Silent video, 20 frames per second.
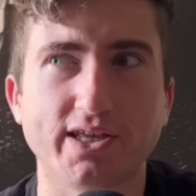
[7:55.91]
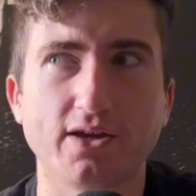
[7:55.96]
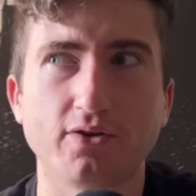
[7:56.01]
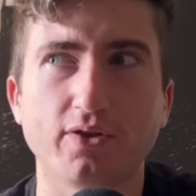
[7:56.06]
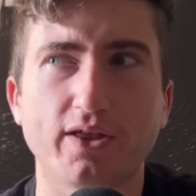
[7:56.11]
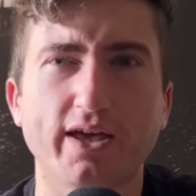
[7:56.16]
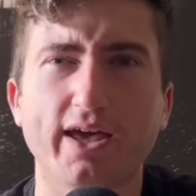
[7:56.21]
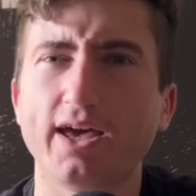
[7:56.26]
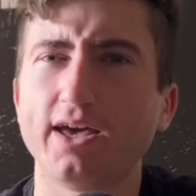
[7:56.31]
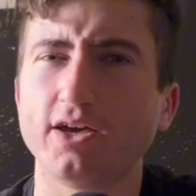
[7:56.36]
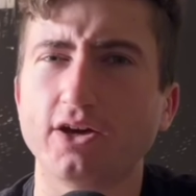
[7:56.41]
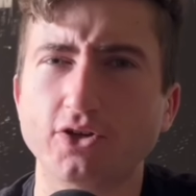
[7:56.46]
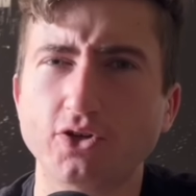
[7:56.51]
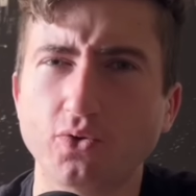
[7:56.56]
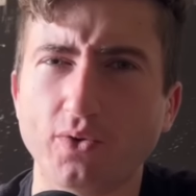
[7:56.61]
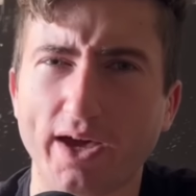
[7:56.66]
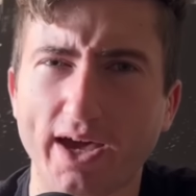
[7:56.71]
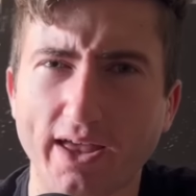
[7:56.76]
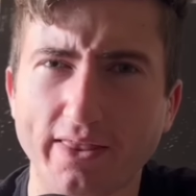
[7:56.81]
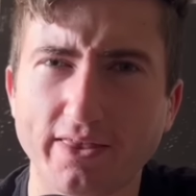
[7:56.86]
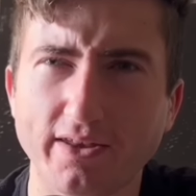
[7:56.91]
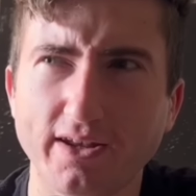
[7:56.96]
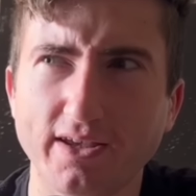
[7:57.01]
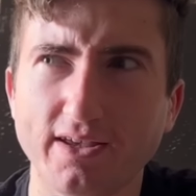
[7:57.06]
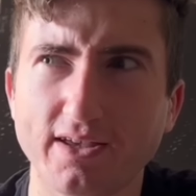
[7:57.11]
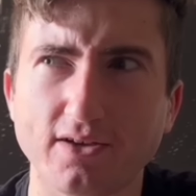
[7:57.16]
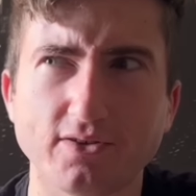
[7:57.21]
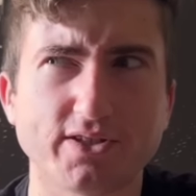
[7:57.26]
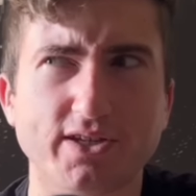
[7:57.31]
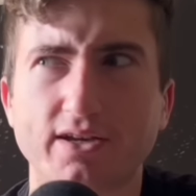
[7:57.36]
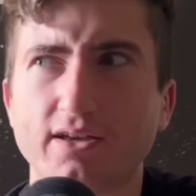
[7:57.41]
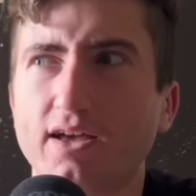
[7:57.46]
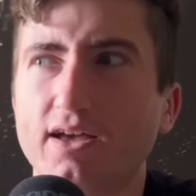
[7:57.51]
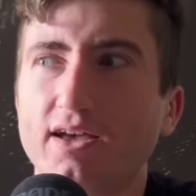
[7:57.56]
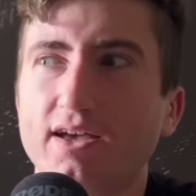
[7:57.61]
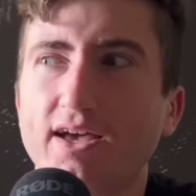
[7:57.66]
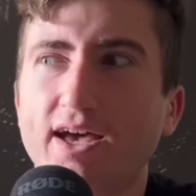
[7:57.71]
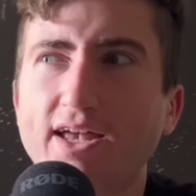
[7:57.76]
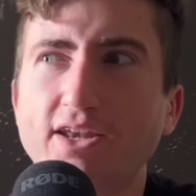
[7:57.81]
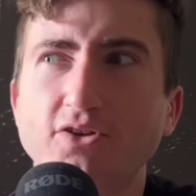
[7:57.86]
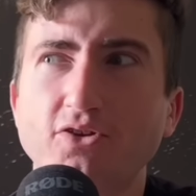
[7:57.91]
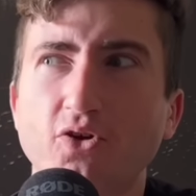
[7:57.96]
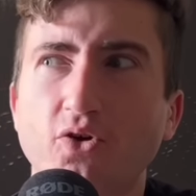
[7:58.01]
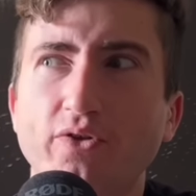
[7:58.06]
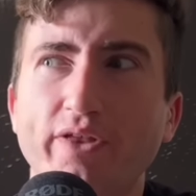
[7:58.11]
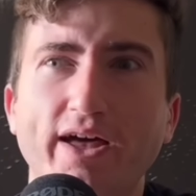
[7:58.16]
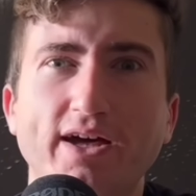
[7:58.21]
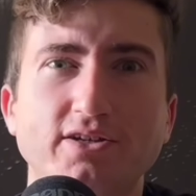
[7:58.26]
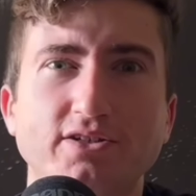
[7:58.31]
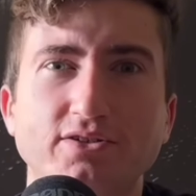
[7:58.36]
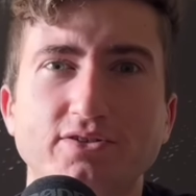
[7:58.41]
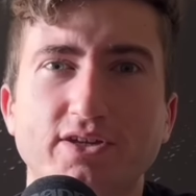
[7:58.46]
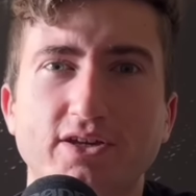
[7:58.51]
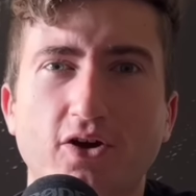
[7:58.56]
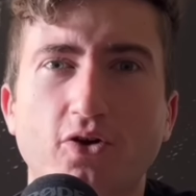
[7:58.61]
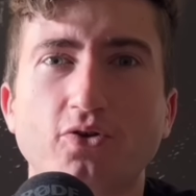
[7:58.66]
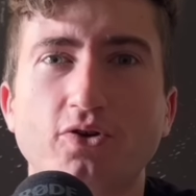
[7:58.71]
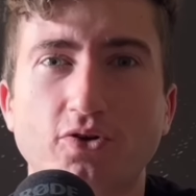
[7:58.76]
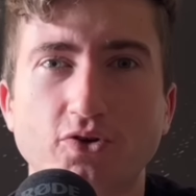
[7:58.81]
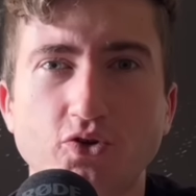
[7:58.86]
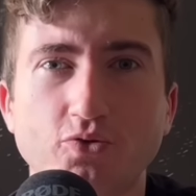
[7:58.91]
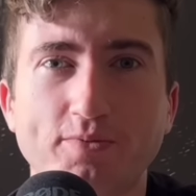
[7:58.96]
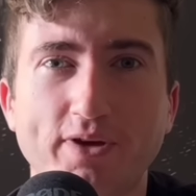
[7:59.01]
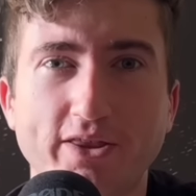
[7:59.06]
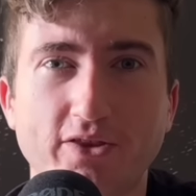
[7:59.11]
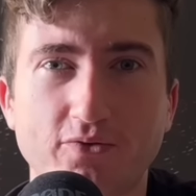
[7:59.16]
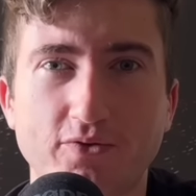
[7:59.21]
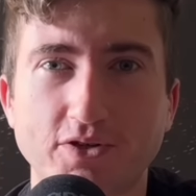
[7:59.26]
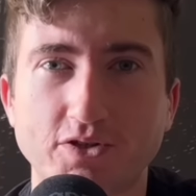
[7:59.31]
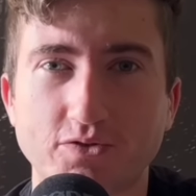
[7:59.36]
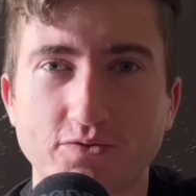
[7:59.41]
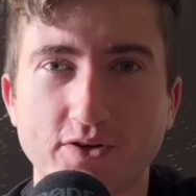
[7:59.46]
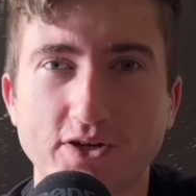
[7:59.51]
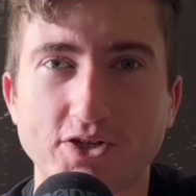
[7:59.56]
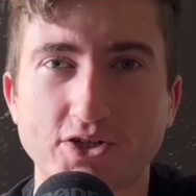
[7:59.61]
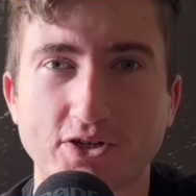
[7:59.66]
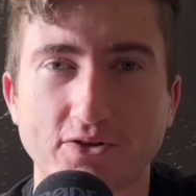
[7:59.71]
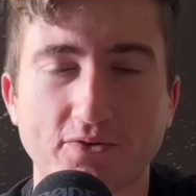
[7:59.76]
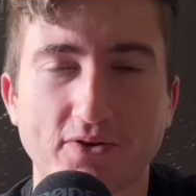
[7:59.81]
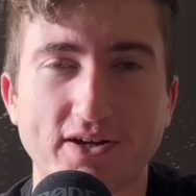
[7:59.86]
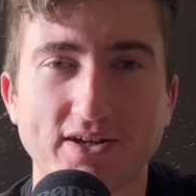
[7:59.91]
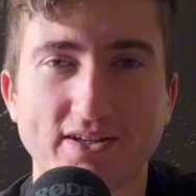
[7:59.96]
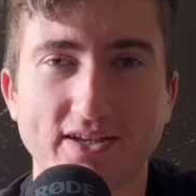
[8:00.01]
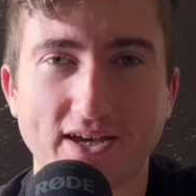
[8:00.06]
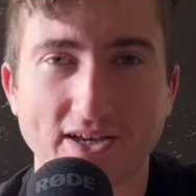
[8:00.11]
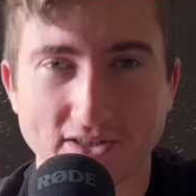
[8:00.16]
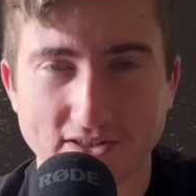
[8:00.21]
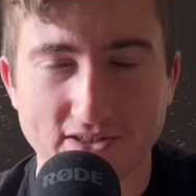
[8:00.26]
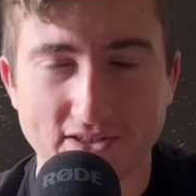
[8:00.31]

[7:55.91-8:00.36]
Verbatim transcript: You're like, hey, are you Anthony? And I was like, how do you know that? She's like, oh no, you made the reservation, right? Yes.